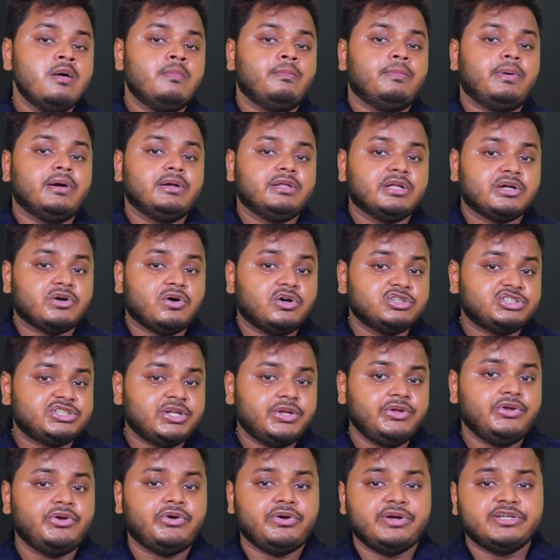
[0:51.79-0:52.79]
But the
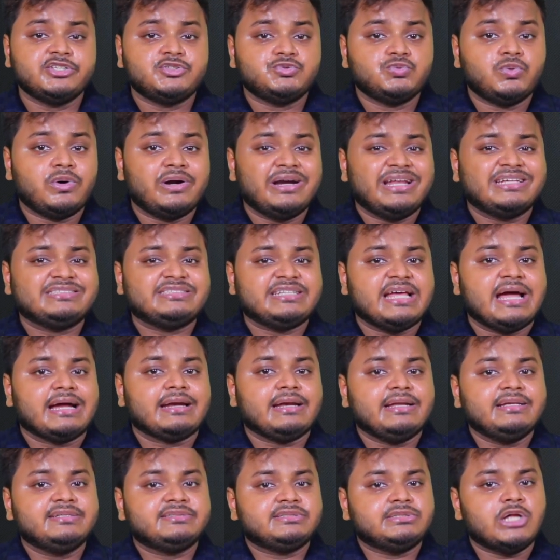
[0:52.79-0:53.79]
question here is, what
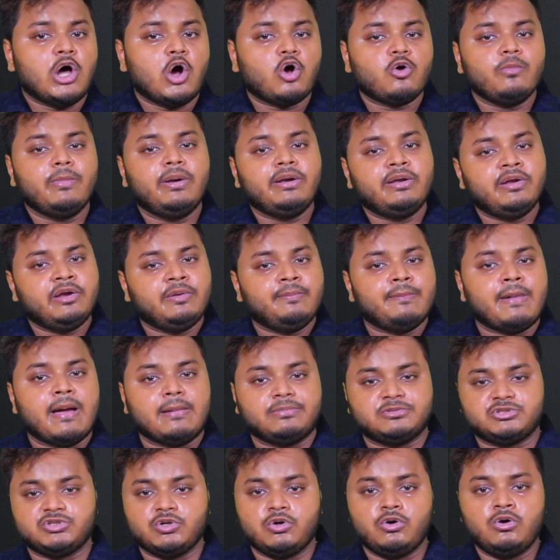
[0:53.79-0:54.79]
exactly is document heat
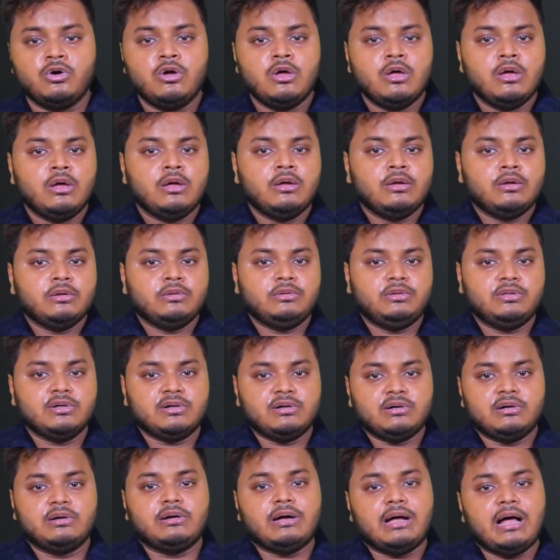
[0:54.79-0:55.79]
map? So
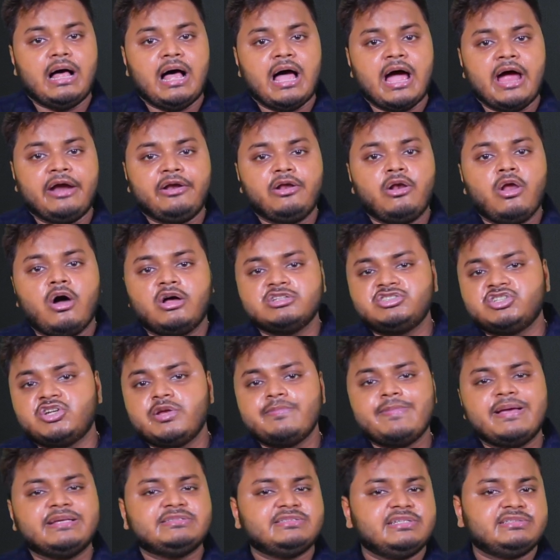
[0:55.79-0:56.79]
the ideology
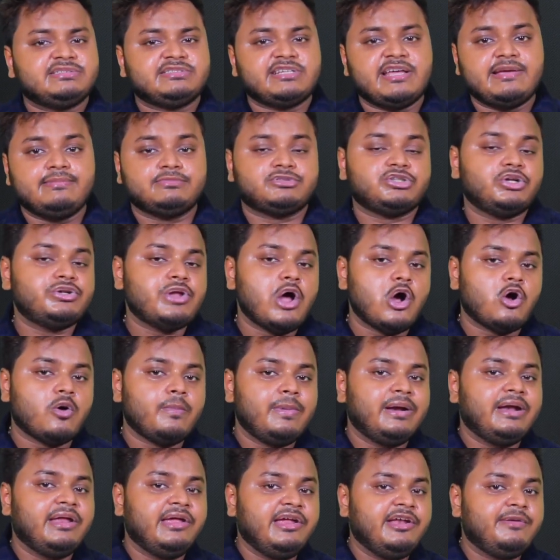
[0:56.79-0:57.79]
remains the same. So
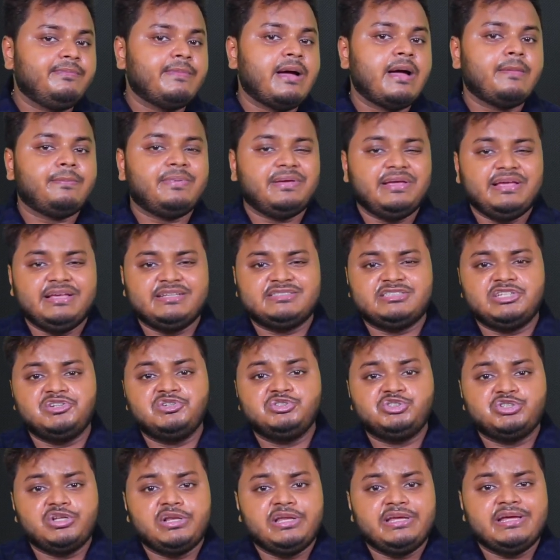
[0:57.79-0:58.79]
document heat map is
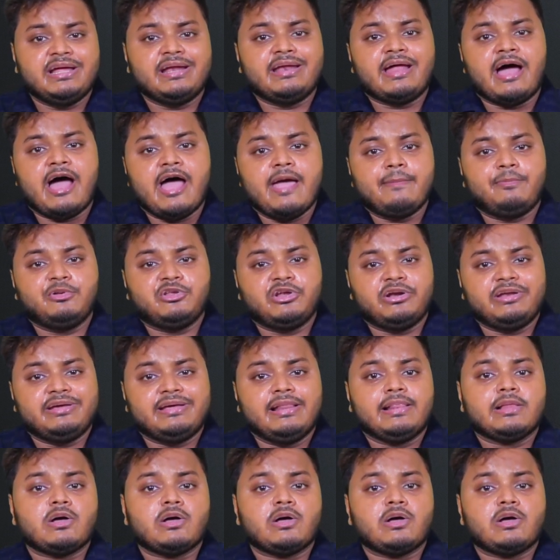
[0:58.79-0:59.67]
usually an hypothetical